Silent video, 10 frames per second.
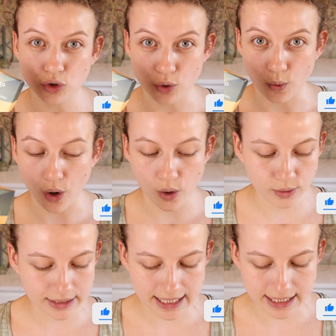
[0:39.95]

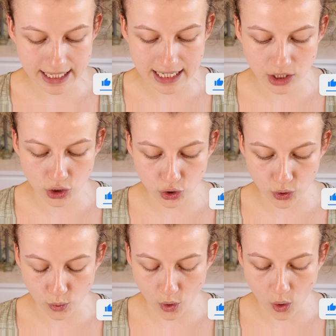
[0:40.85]
Duo. This is a
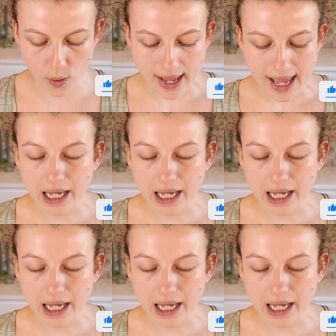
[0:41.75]
duo.